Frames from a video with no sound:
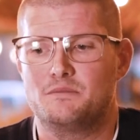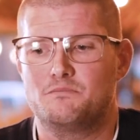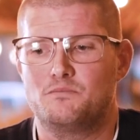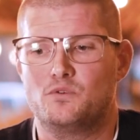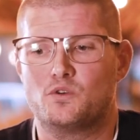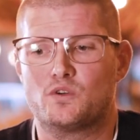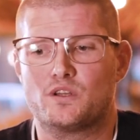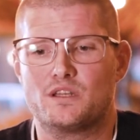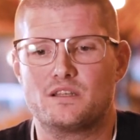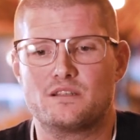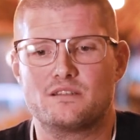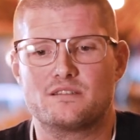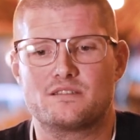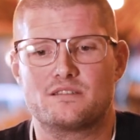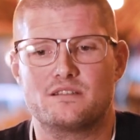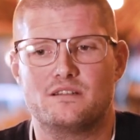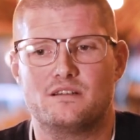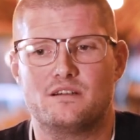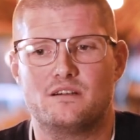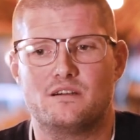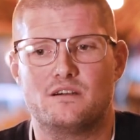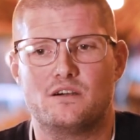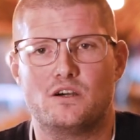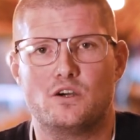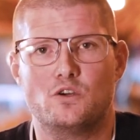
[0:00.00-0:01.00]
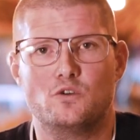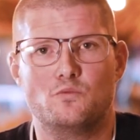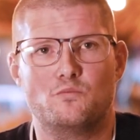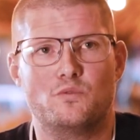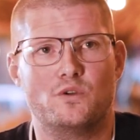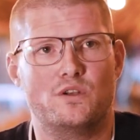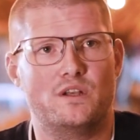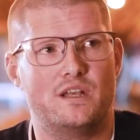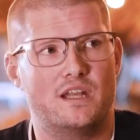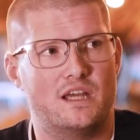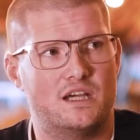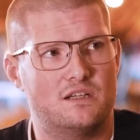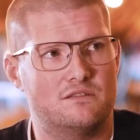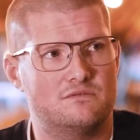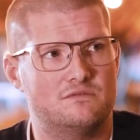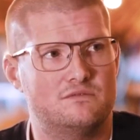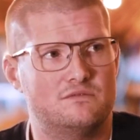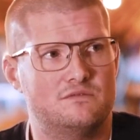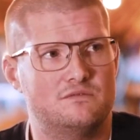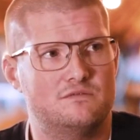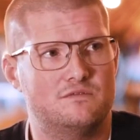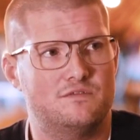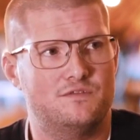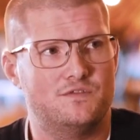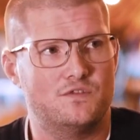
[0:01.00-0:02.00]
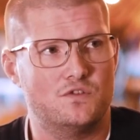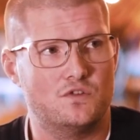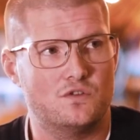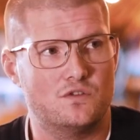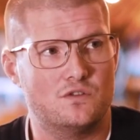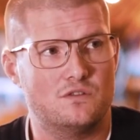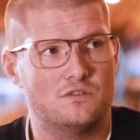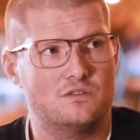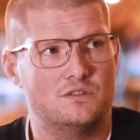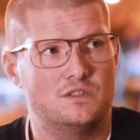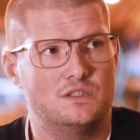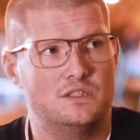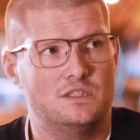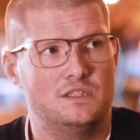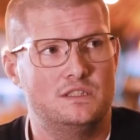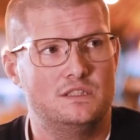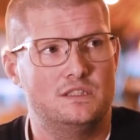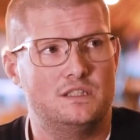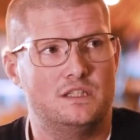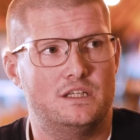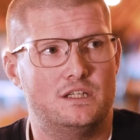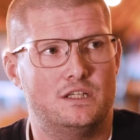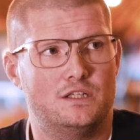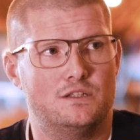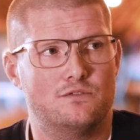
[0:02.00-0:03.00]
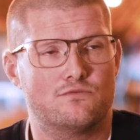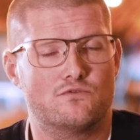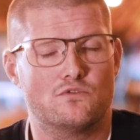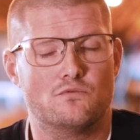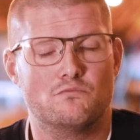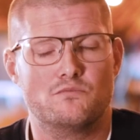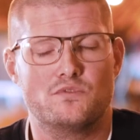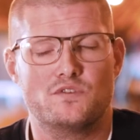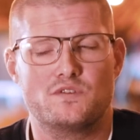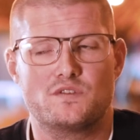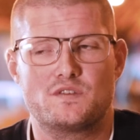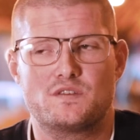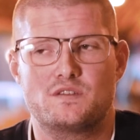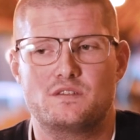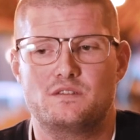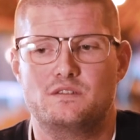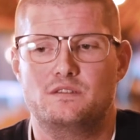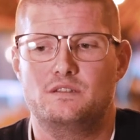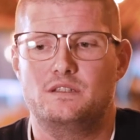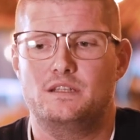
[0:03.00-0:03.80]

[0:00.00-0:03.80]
Bookings are open now for Rumbas,